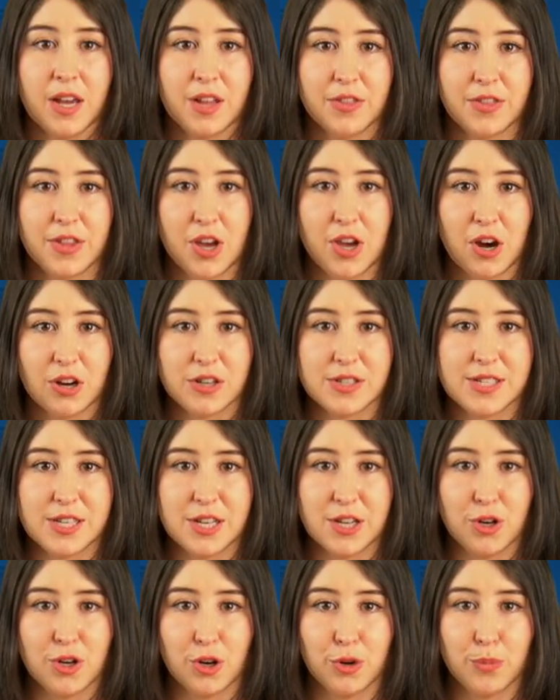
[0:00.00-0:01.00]
The
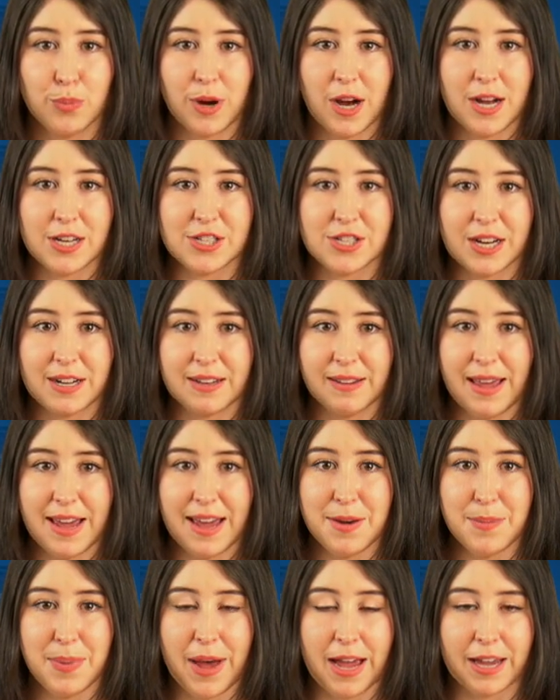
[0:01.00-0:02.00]
RC Gold Project
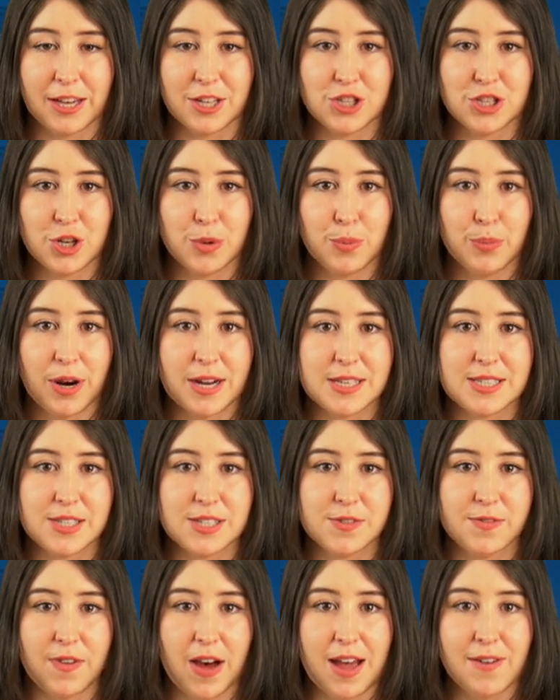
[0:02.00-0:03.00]
land package
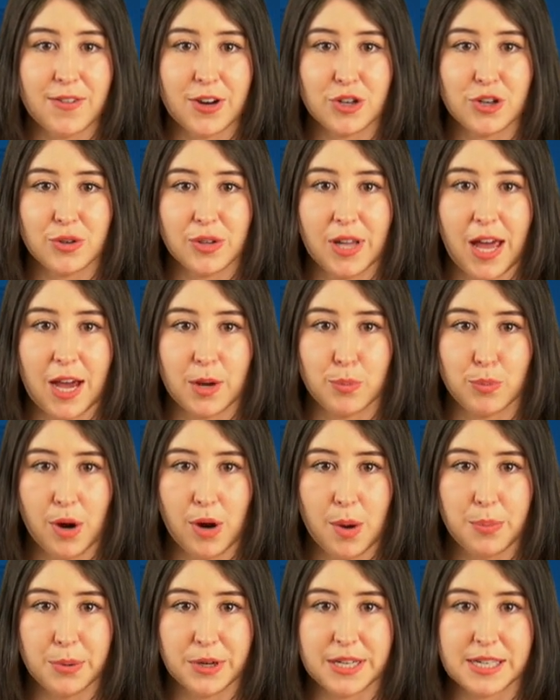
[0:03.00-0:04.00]
comprises 5 underlying
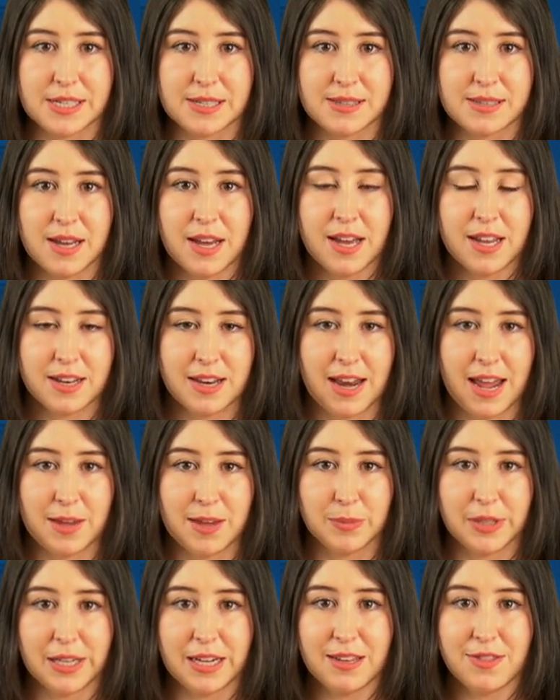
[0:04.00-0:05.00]
properties,
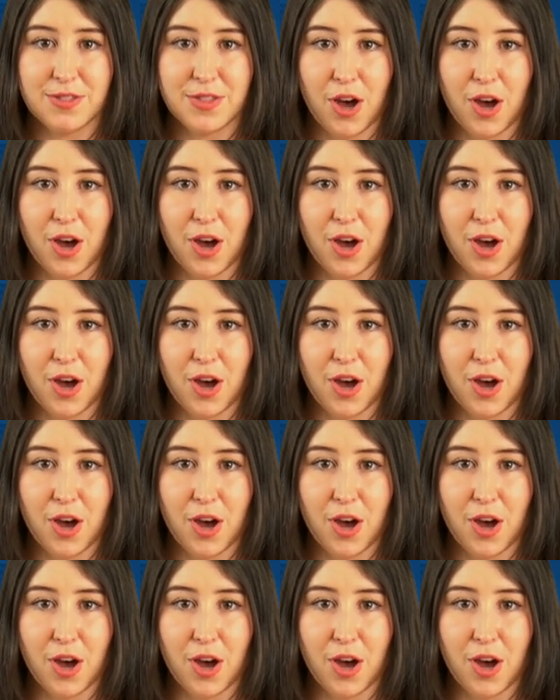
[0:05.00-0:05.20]
namely the